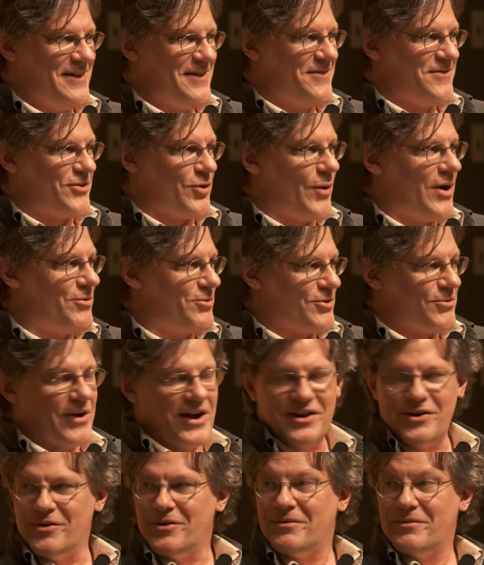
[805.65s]
So I was trying
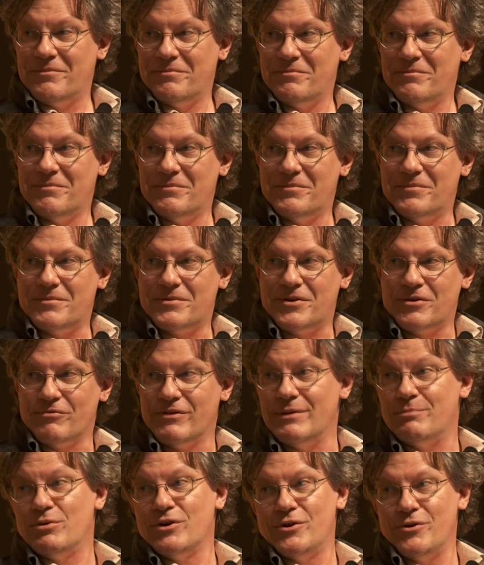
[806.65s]
to, to
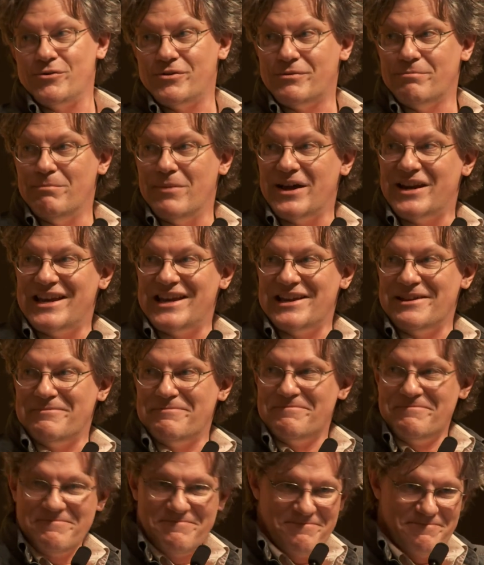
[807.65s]
reproduce muddy,
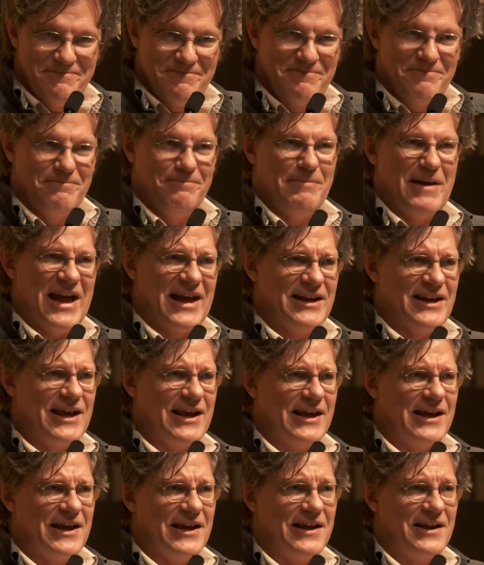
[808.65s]
bad
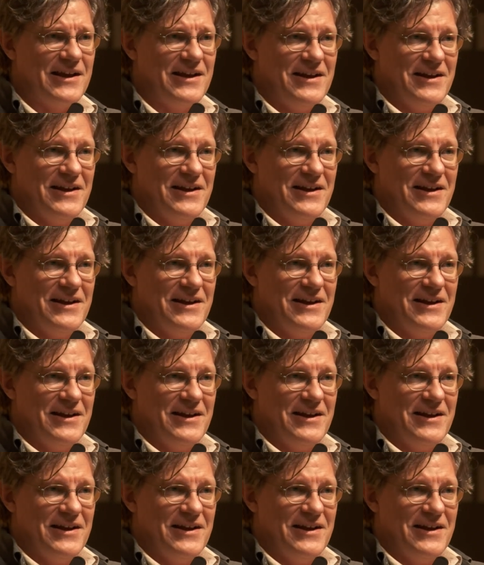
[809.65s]
inking.